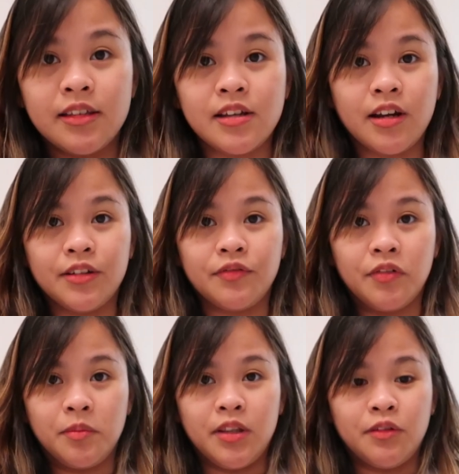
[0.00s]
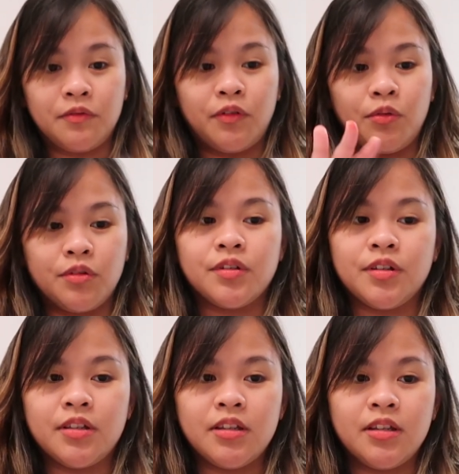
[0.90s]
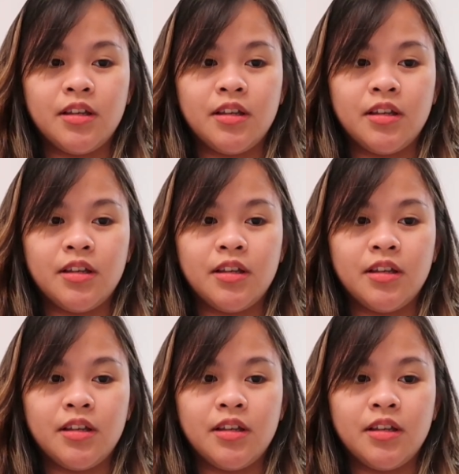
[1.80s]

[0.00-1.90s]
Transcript: it's hard for me to focus